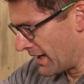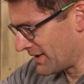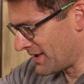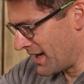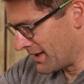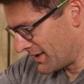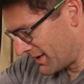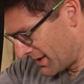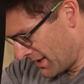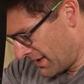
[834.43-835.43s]

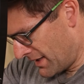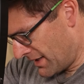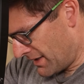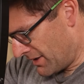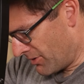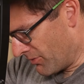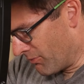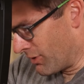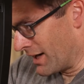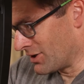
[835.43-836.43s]
excess
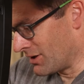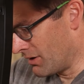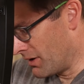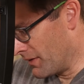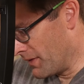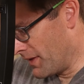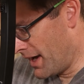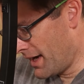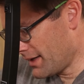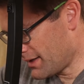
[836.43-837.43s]
pressure on
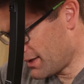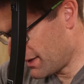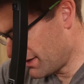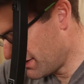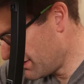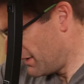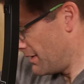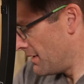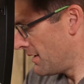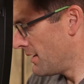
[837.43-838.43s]
that.
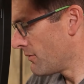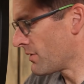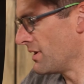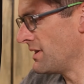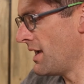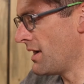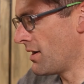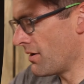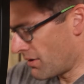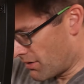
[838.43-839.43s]
We're going to take
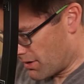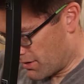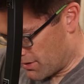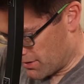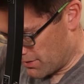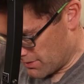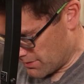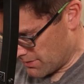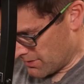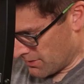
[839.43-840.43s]
our
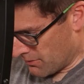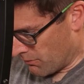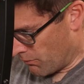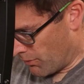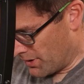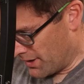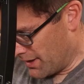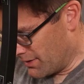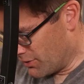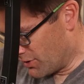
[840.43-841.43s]
1
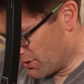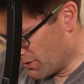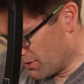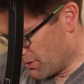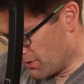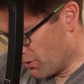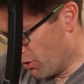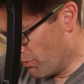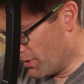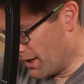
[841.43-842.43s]
inch
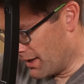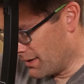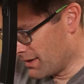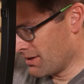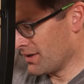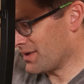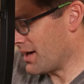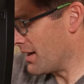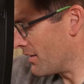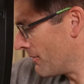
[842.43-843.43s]
open end side of